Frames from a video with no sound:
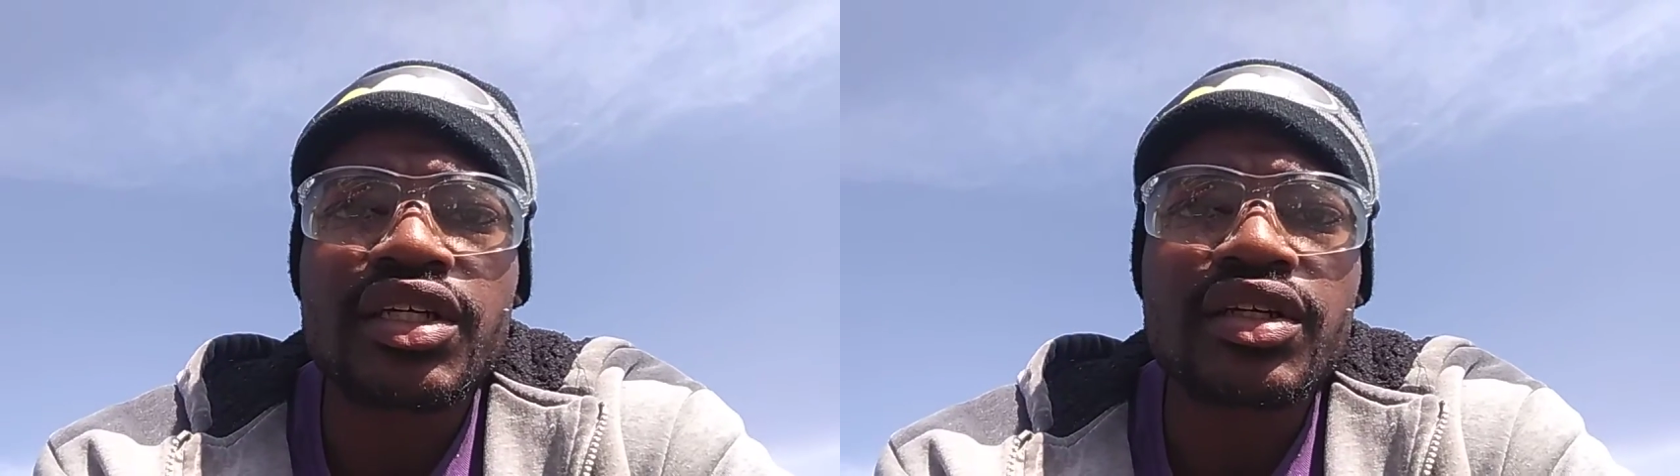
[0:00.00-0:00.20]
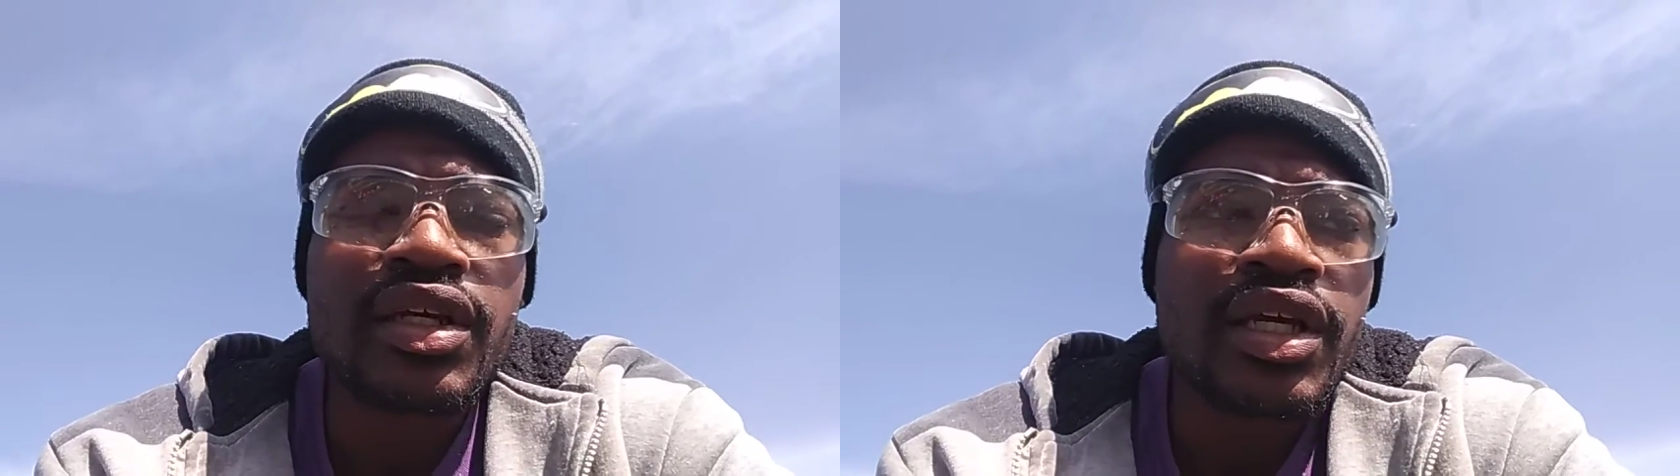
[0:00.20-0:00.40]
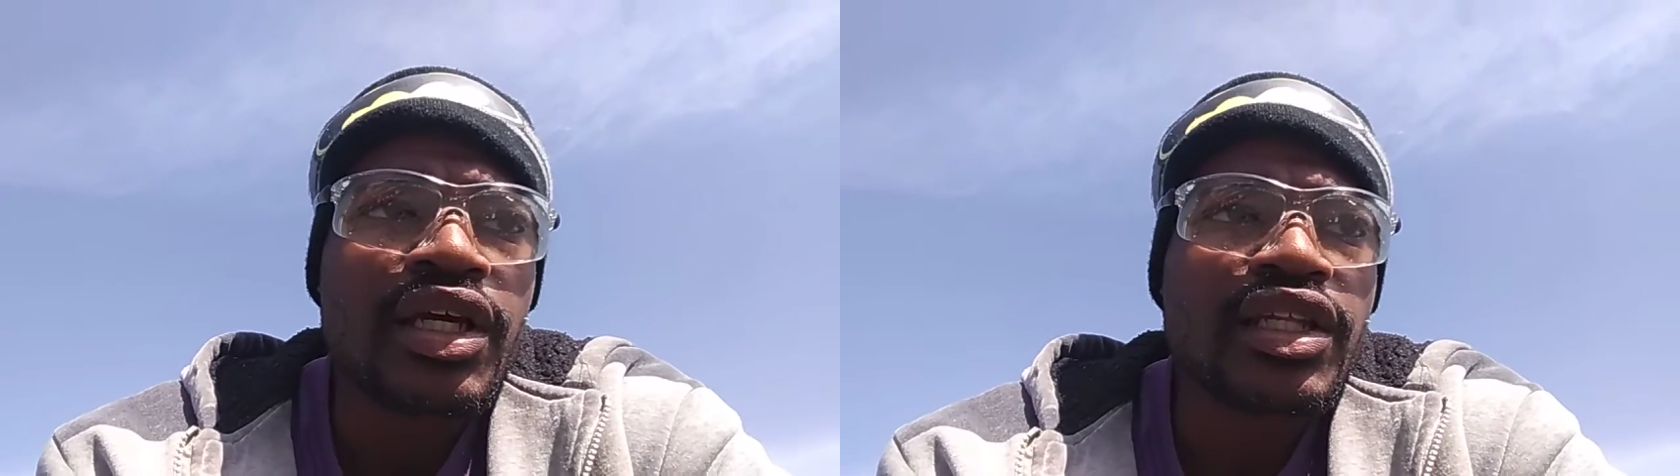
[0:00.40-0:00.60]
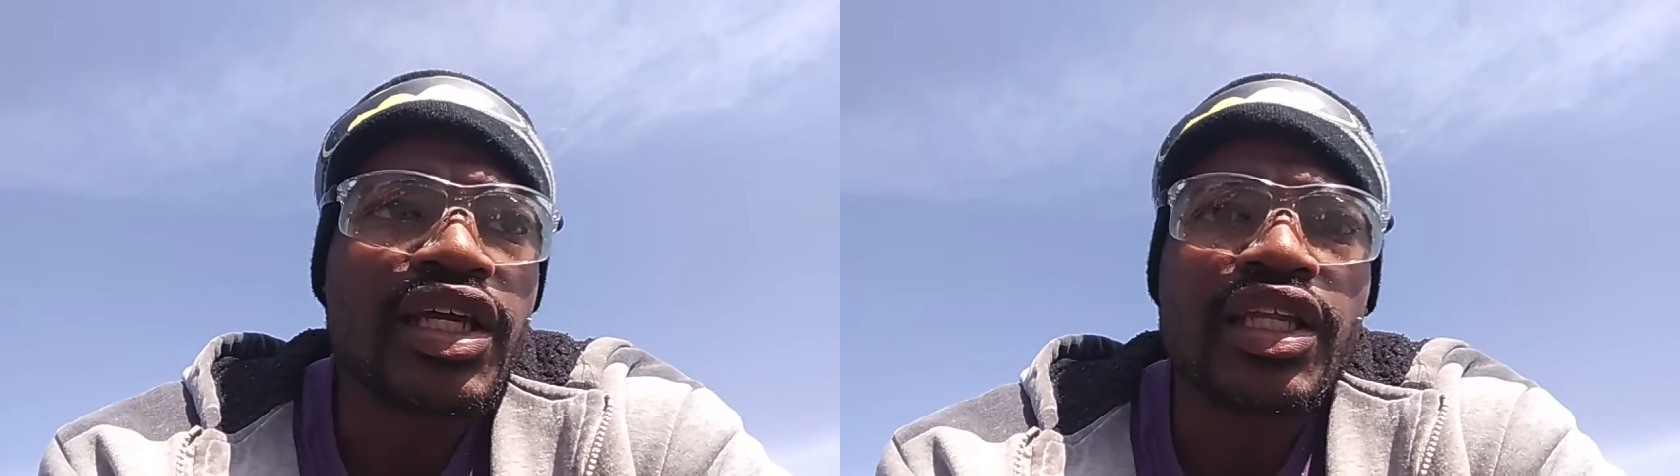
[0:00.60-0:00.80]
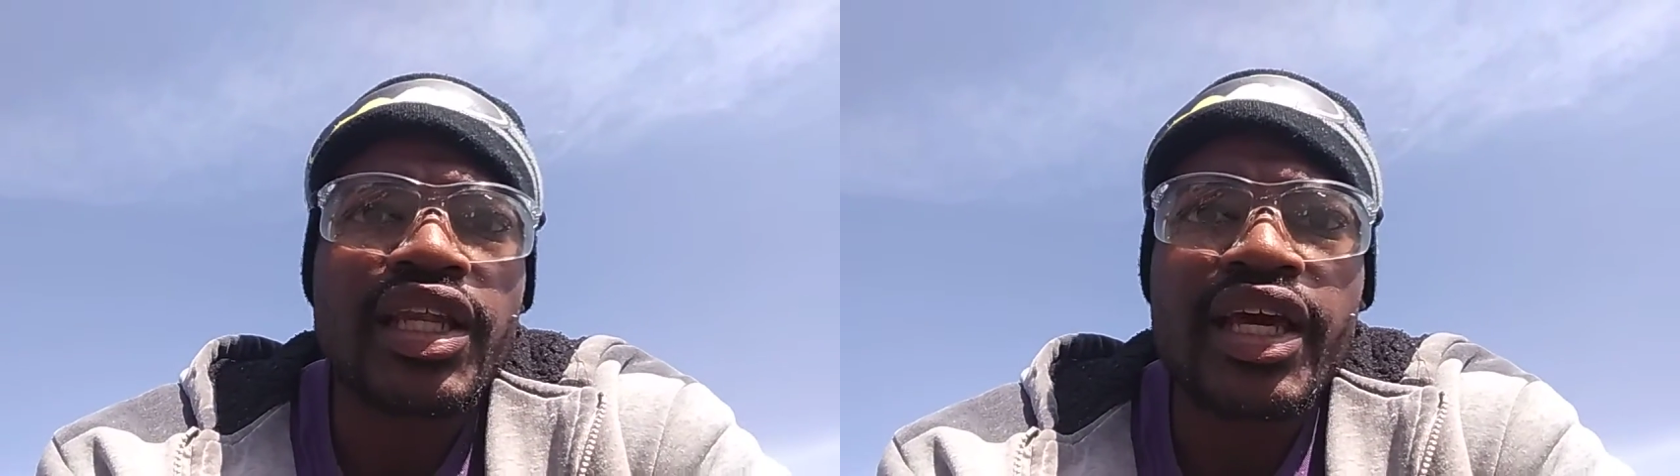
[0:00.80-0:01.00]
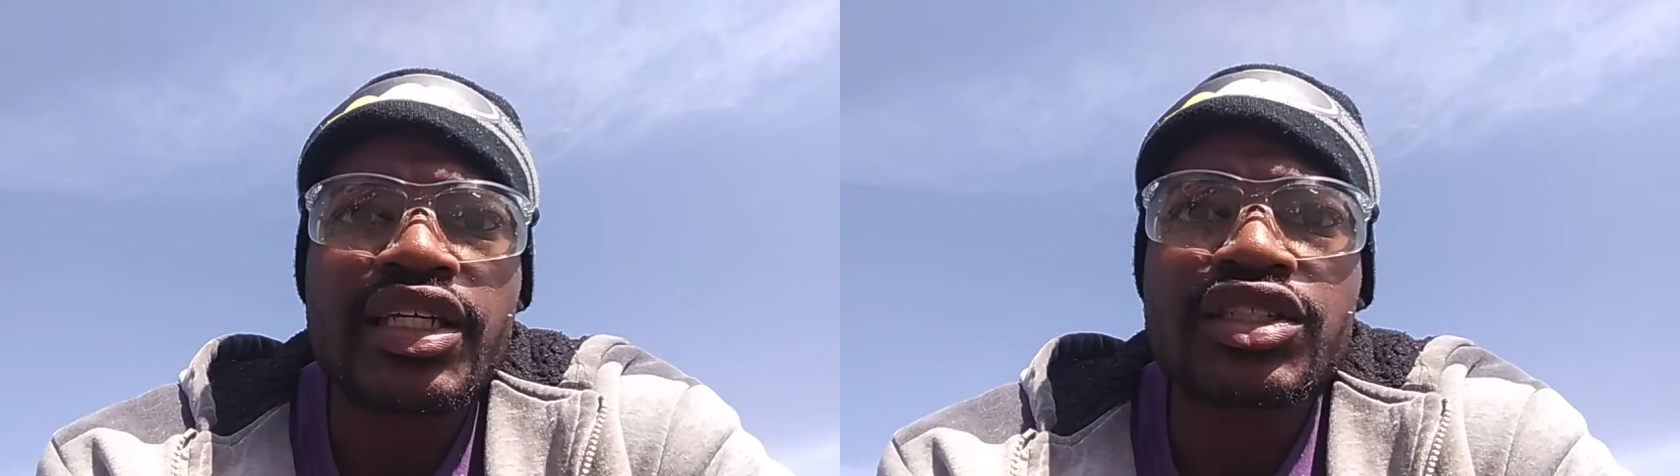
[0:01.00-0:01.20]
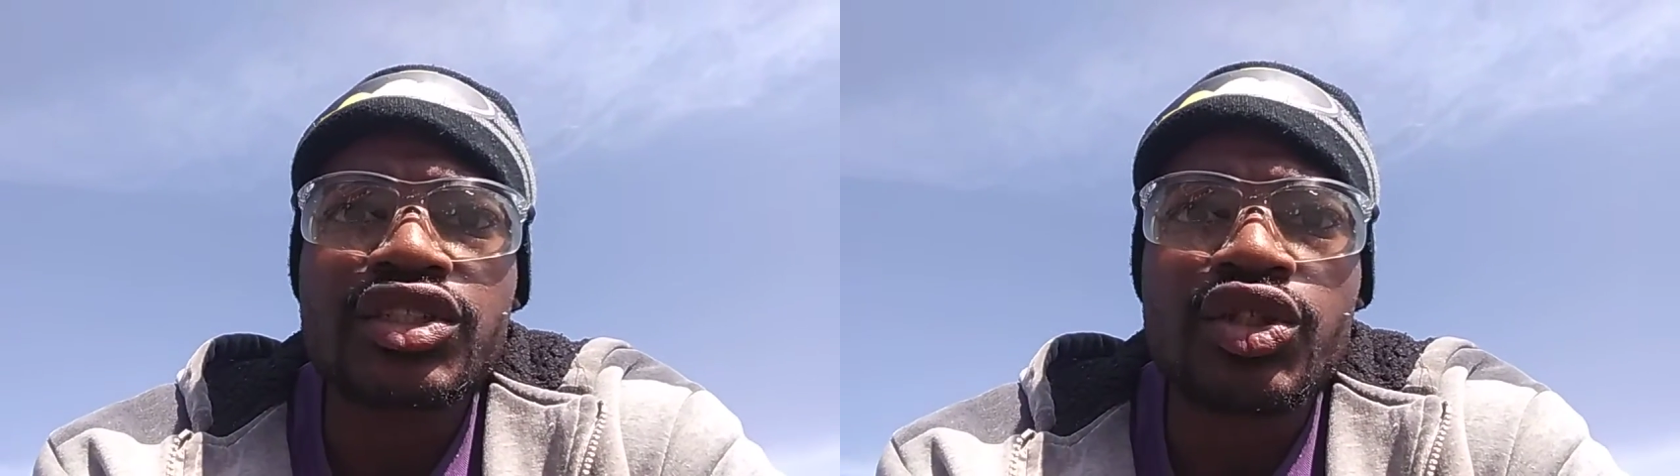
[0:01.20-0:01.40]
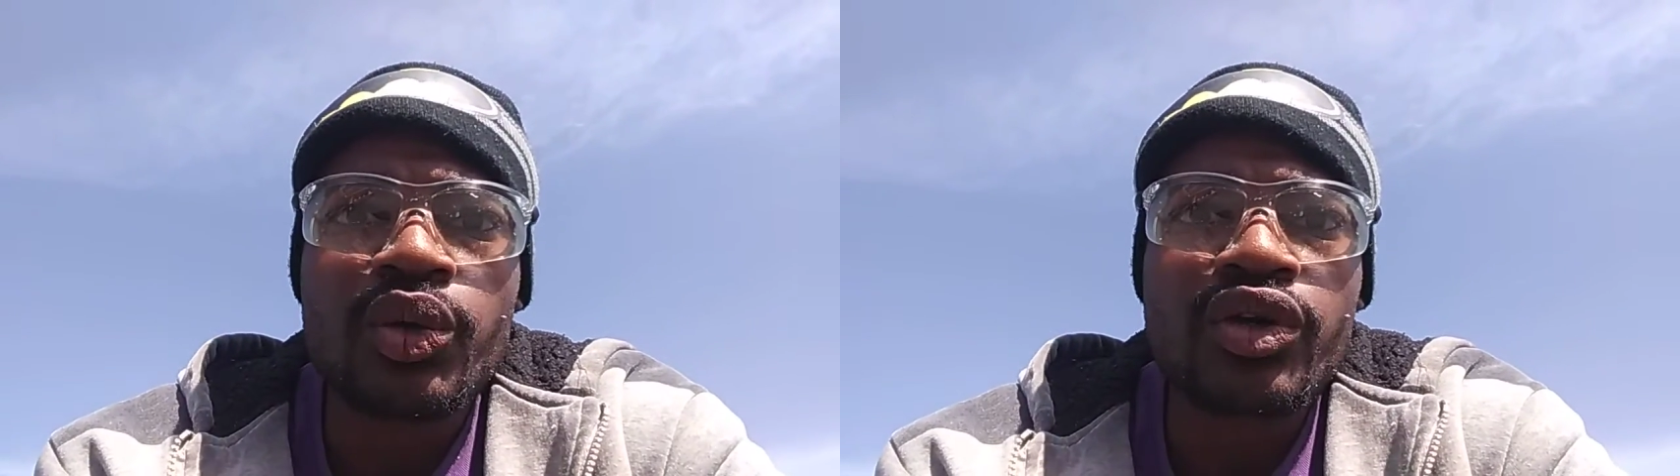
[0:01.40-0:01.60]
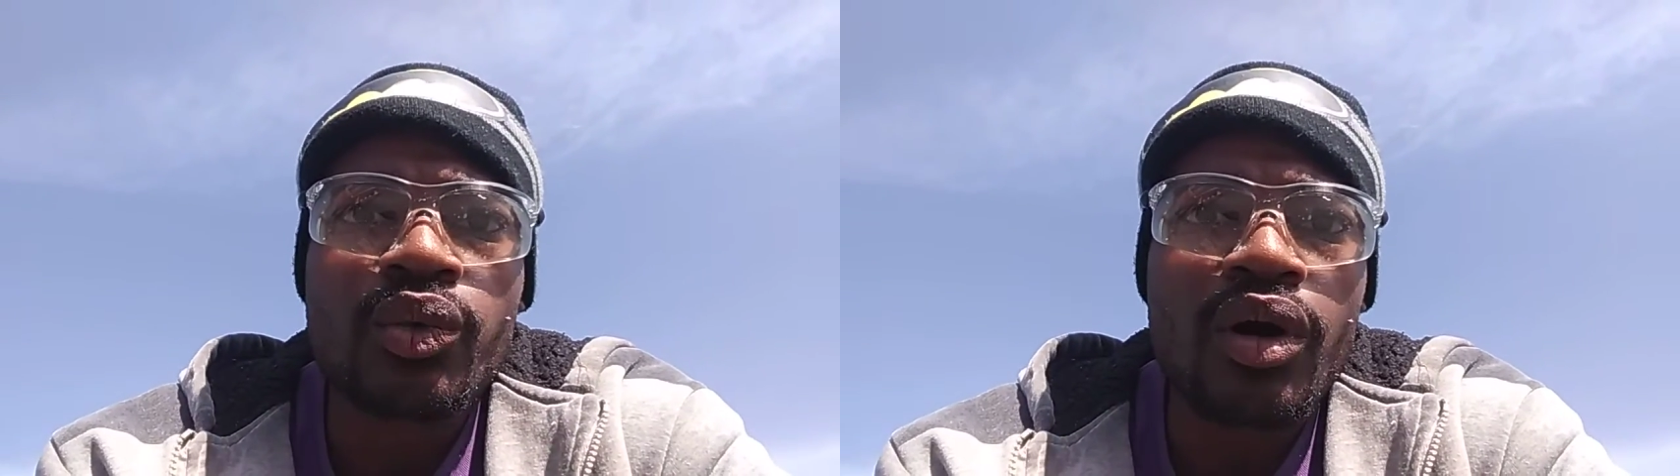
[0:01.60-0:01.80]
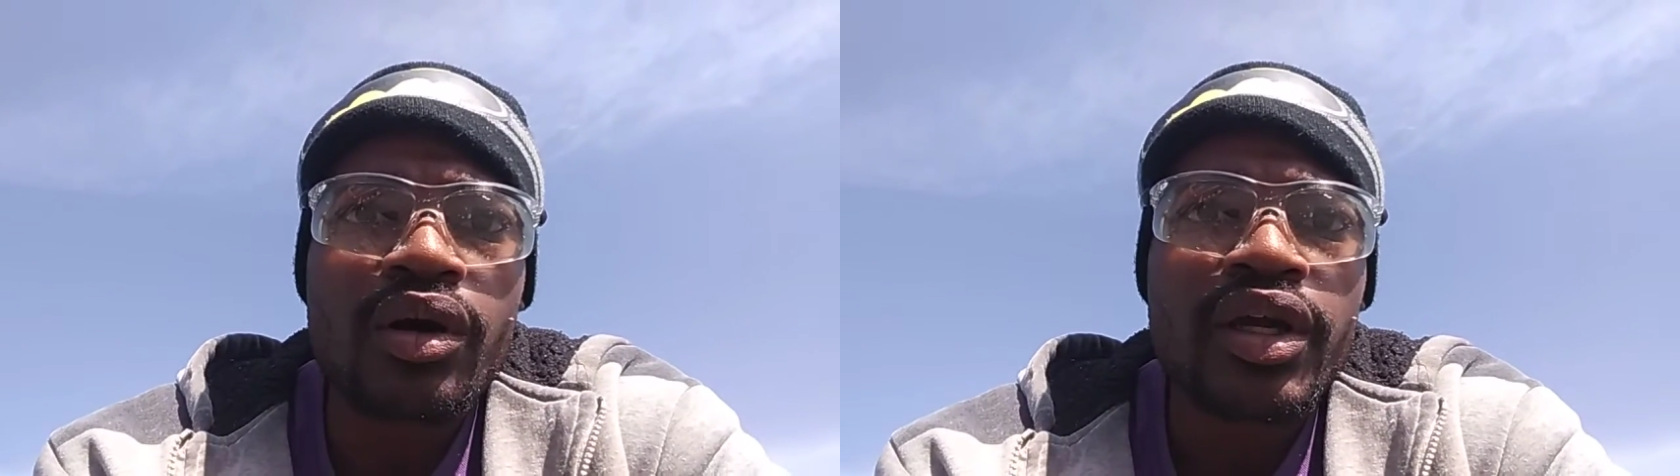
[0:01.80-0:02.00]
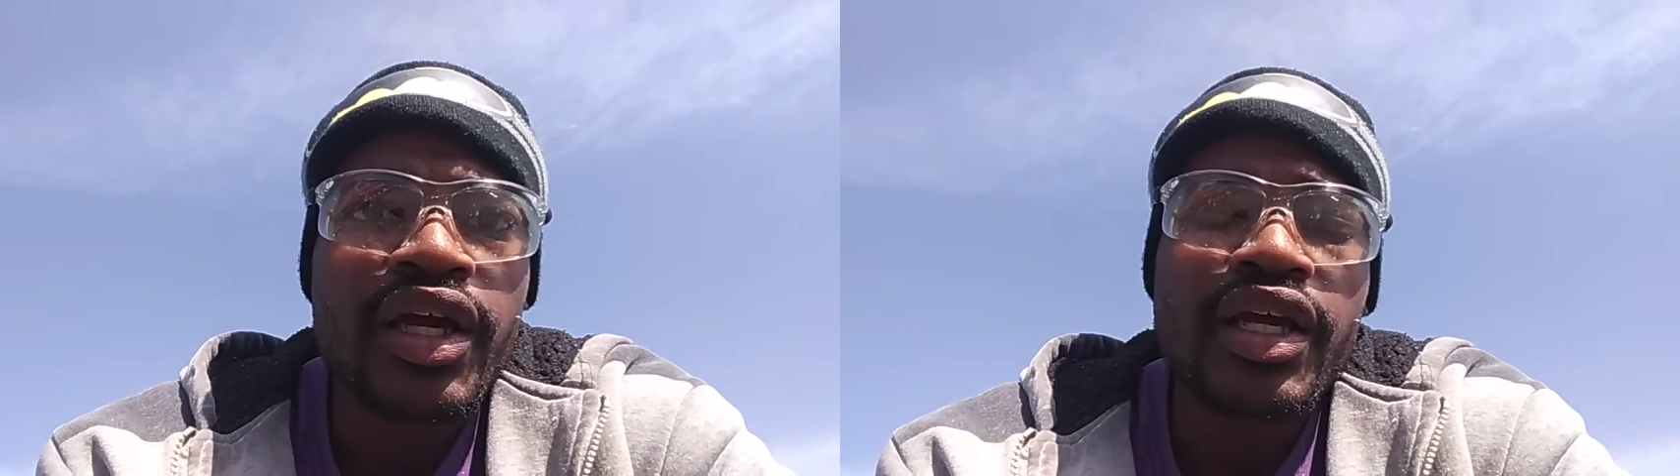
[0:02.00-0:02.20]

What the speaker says: and thinking that he's doing you wrong,